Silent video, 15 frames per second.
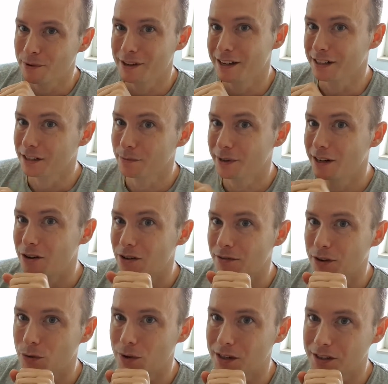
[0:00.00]
Hit the bell
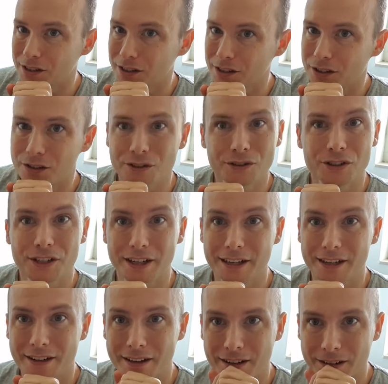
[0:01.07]
if you want to
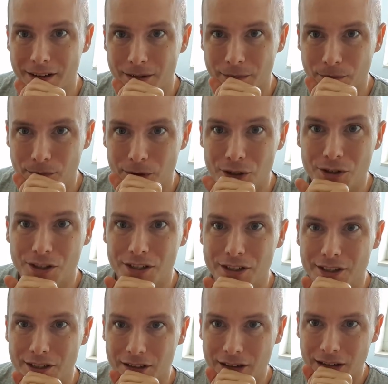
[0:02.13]
stay
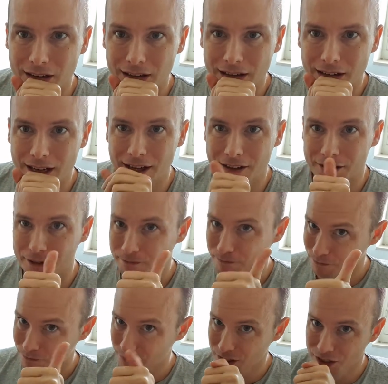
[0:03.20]
posted. And
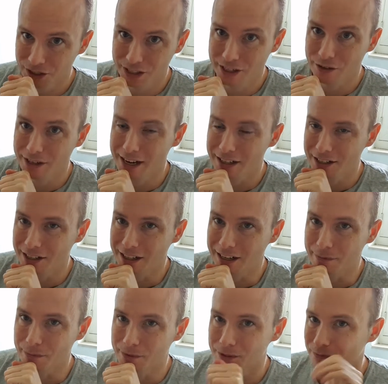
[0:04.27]
see you next
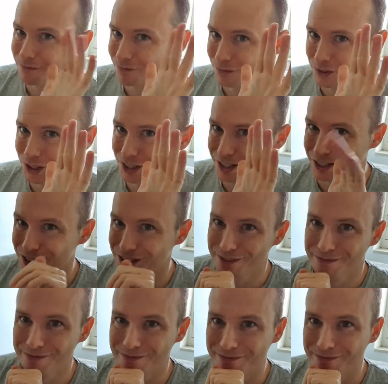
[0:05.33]
time. Cheers.